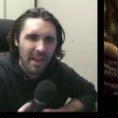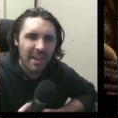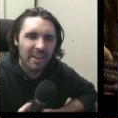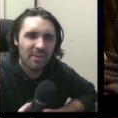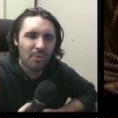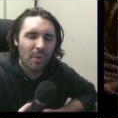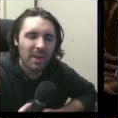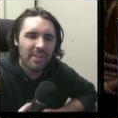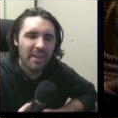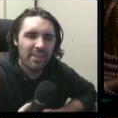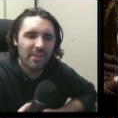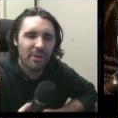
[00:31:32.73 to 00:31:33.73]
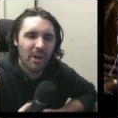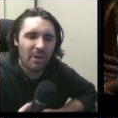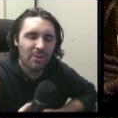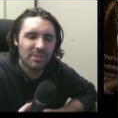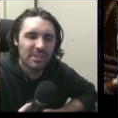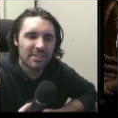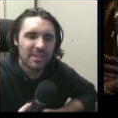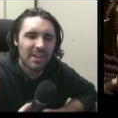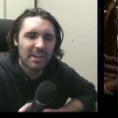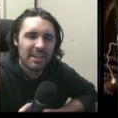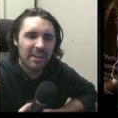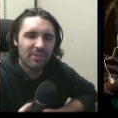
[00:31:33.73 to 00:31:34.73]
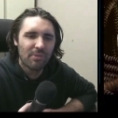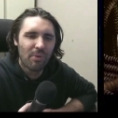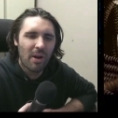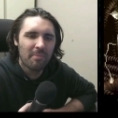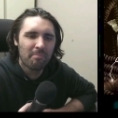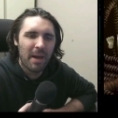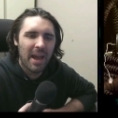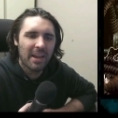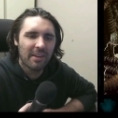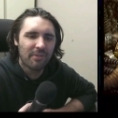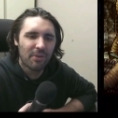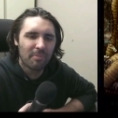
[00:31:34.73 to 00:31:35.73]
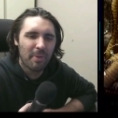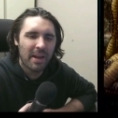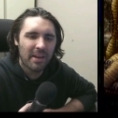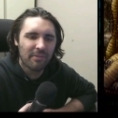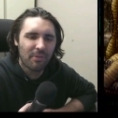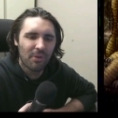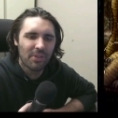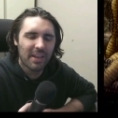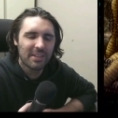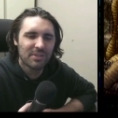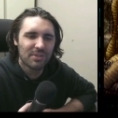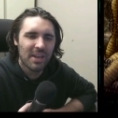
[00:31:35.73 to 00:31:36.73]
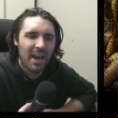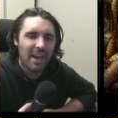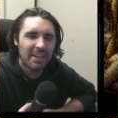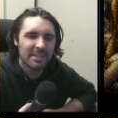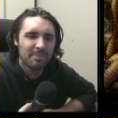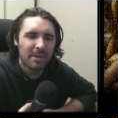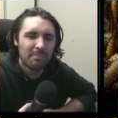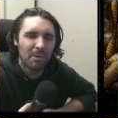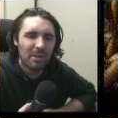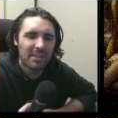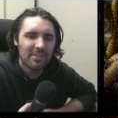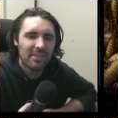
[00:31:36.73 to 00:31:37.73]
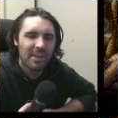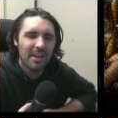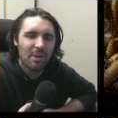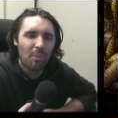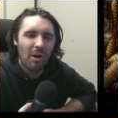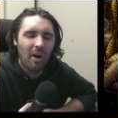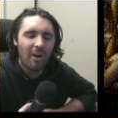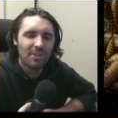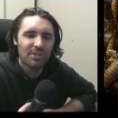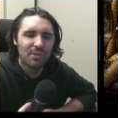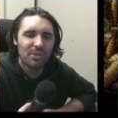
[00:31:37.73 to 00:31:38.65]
And the way that goes is you have to run back and forth, back and forth against those high speed bullets while also